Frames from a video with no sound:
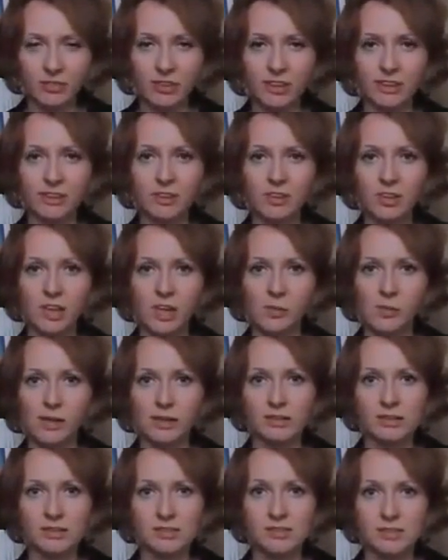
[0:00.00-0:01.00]
we will talk
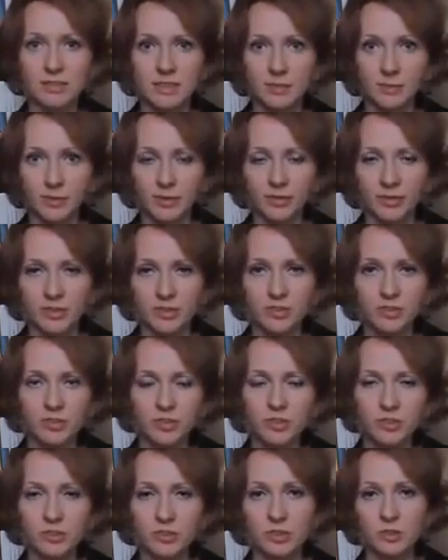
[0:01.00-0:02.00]
about the same
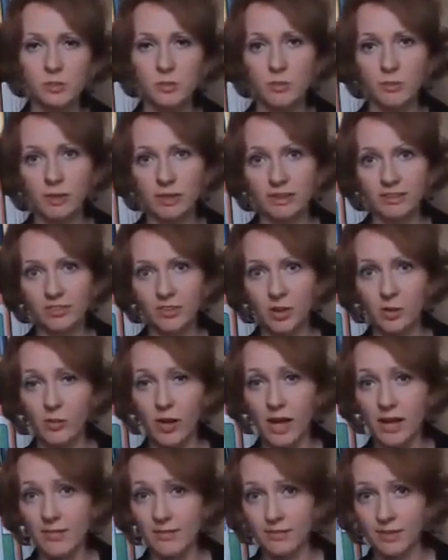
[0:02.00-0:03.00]
question, but from
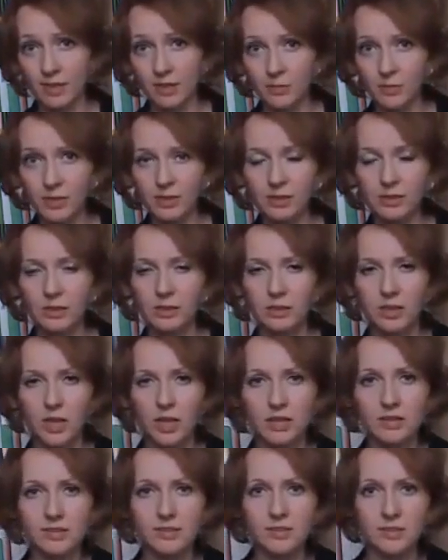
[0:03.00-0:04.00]
environmental
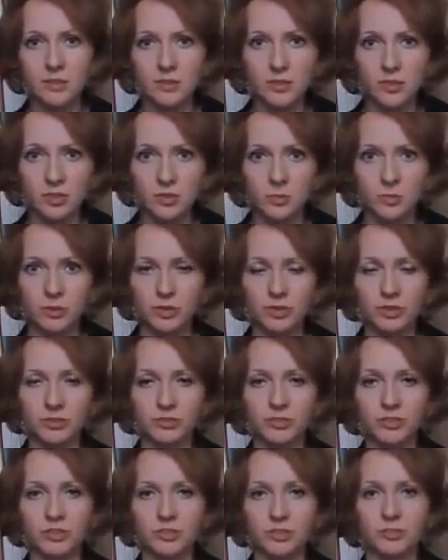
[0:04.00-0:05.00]
and social point of
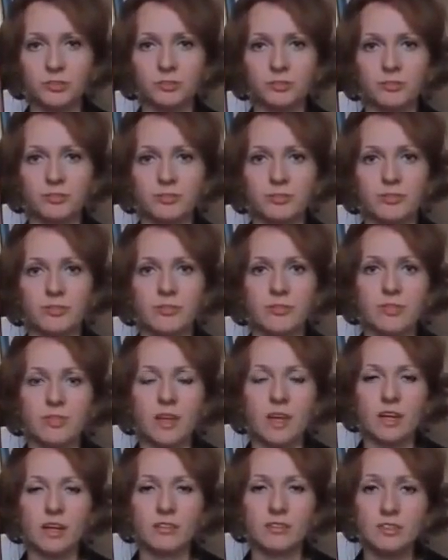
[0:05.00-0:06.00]
view.
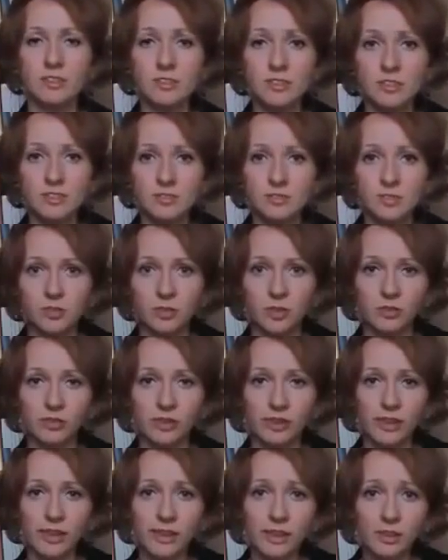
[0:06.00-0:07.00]
First of all,
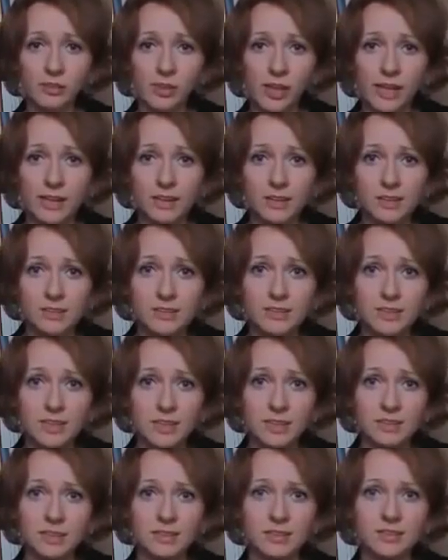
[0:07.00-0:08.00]
we need to
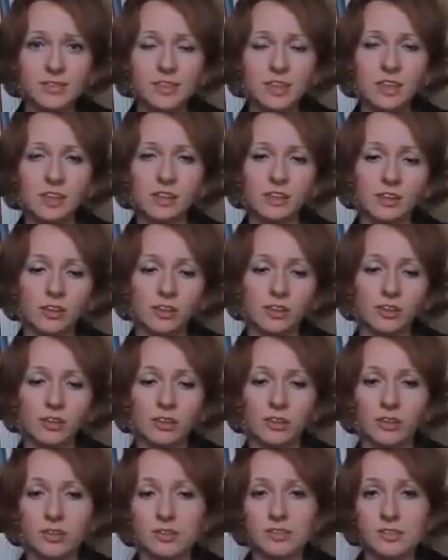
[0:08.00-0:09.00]
understand the
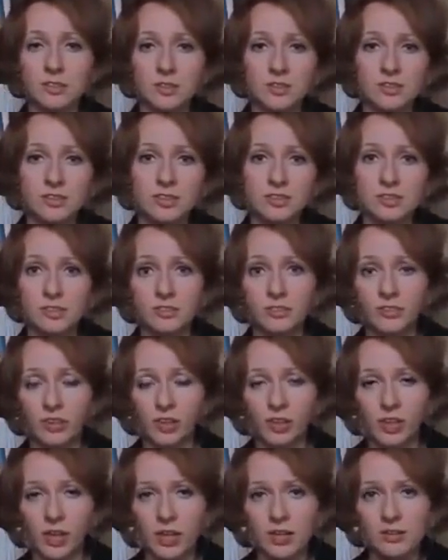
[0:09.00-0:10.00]
sources of
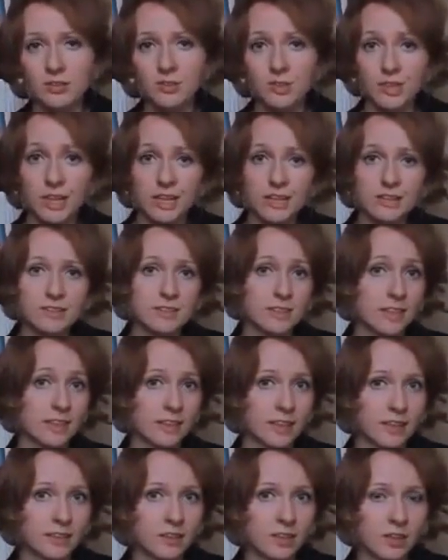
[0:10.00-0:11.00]
greenhouse gas
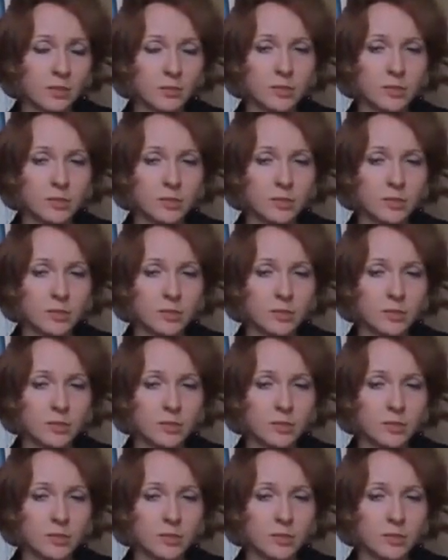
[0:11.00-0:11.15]
and other